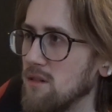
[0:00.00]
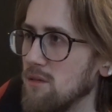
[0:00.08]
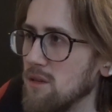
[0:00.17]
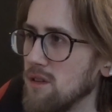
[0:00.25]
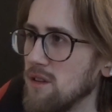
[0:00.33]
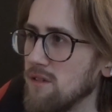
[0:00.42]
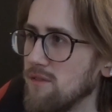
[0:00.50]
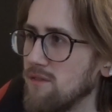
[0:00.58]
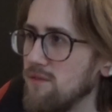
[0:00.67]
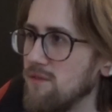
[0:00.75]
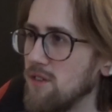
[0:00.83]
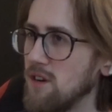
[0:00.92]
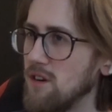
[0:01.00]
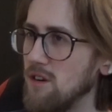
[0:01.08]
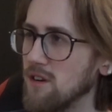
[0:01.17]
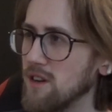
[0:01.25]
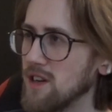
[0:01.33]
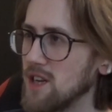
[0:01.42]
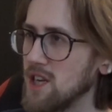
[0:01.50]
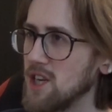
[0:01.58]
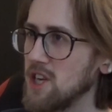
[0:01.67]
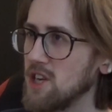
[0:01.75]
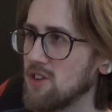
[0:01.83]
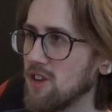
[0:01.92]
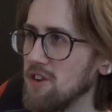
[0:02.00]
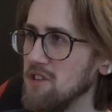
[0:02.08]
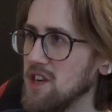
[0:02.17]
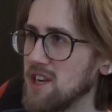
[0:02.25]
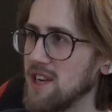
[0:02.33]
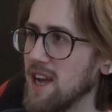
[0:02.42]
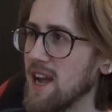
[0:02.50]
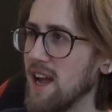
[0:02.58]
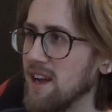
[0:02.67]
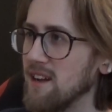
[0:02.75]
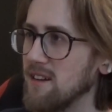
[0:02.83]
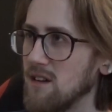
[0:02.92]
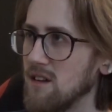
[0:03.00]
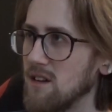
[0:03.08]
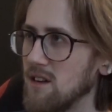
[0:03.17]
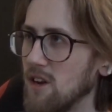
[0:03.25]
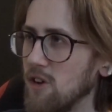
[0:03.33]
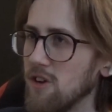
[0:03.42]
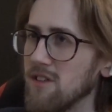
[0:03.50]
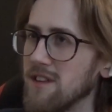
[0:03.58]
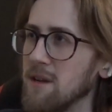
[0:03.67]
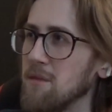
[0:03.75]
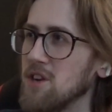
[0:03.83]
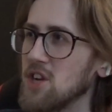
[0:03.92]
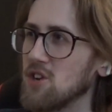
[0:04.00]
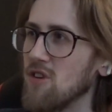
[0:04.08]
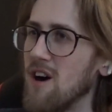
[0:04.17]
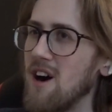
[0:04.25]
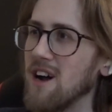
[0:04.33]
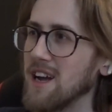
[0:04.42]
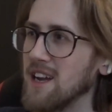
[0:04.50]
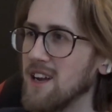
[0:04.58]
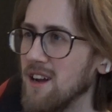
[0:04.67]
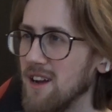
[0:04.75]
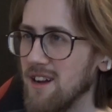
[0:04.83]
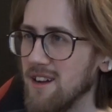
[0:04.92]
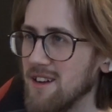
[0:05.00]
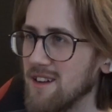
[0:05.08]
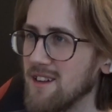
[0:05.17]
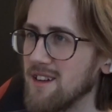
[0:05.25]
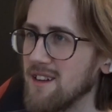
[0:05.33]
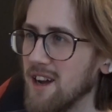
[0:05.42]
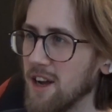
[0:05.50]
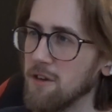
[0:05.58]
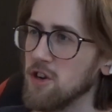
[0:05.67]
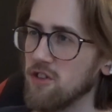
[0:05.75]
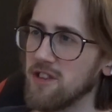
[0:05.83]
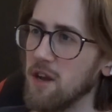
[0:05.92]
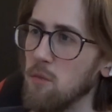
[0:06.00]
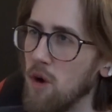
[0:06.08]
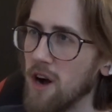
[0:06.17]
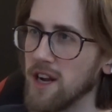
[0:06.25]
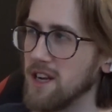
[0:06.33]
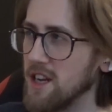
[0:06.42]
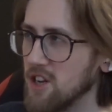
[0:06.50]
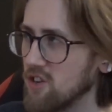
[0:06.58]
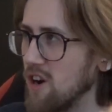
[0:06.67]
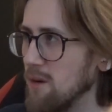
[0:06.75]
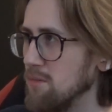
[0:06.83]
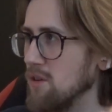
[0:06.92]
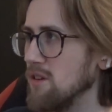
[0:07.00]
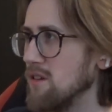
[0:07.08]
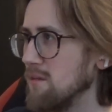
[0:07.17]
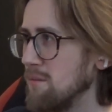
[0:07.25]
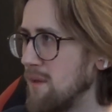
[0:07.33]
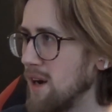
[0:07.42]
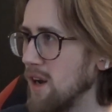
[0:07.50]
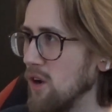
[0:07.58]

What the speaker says: What the fuck? That's so shit. Lucas didn't even try. I know he just said why he didn't try, but my